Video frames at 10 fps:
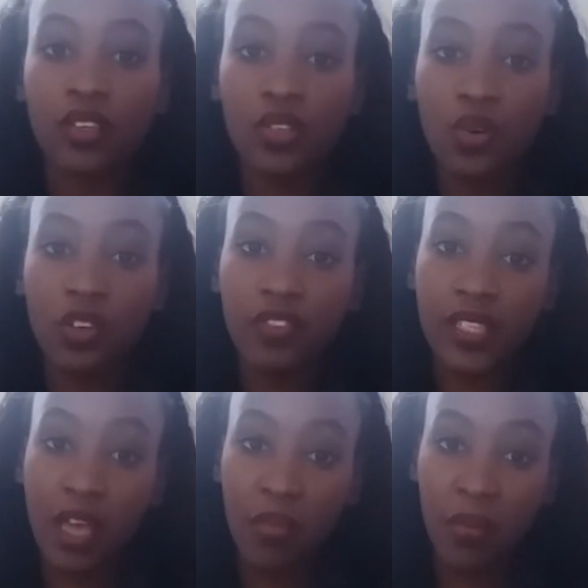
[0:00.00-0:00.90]
So if
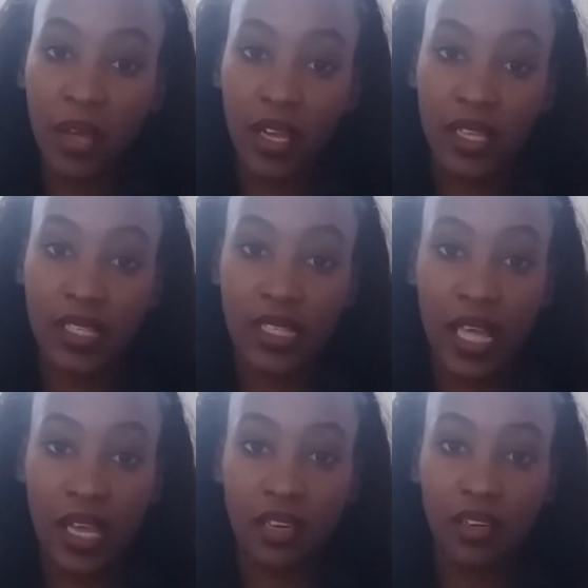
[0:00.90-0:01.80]
it's MMIs,
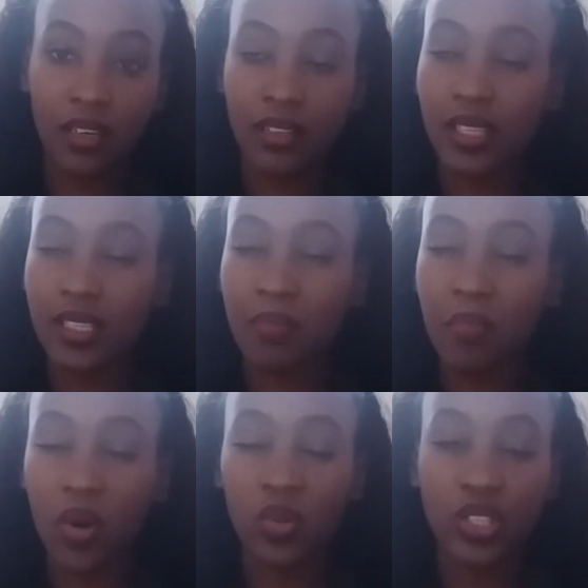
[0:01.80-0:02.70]
then there's a
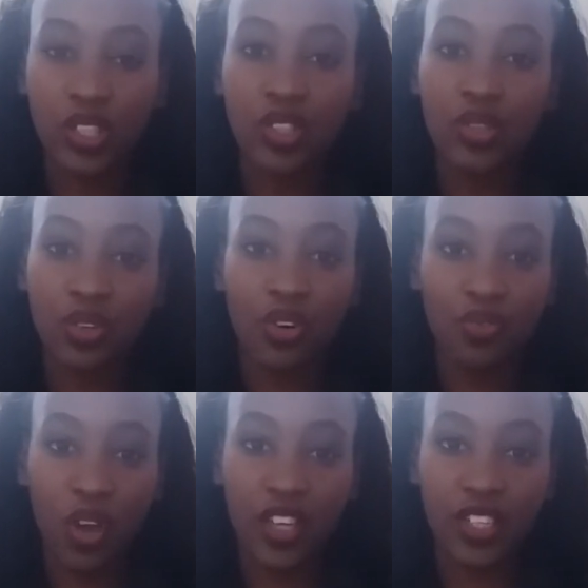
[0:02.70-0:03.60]
multitude
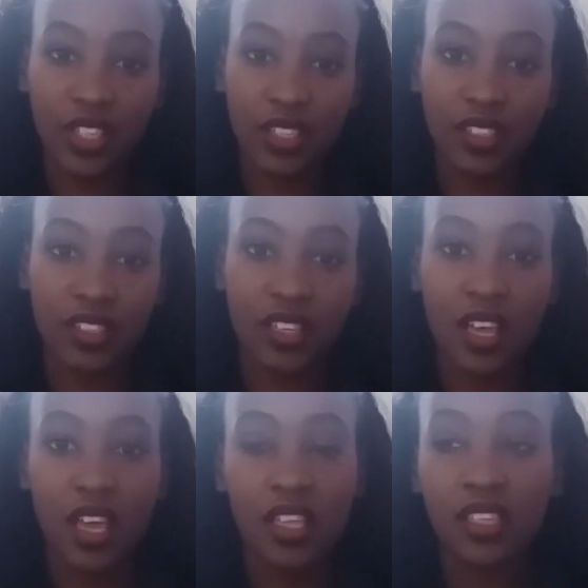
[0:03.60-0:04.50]
of questions.
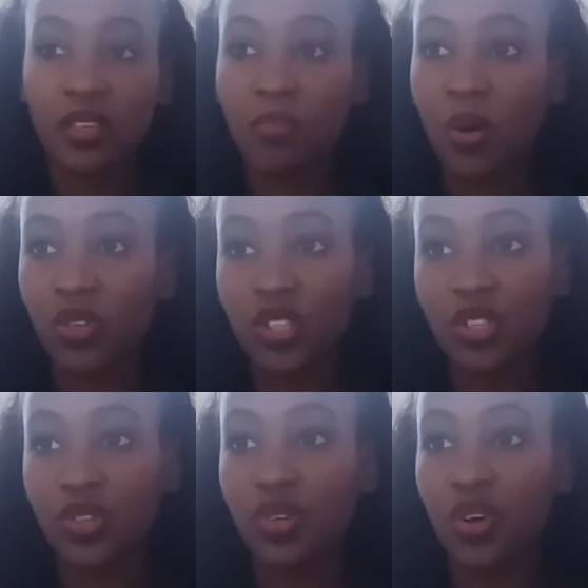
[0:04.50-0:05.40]
There's a
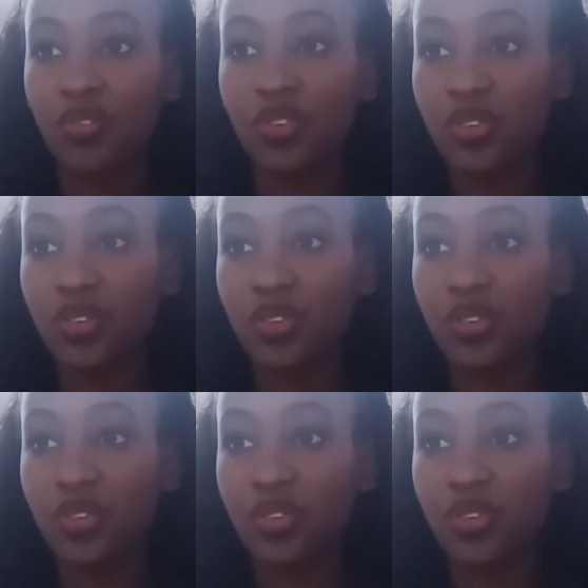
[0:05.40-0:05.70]
multitude of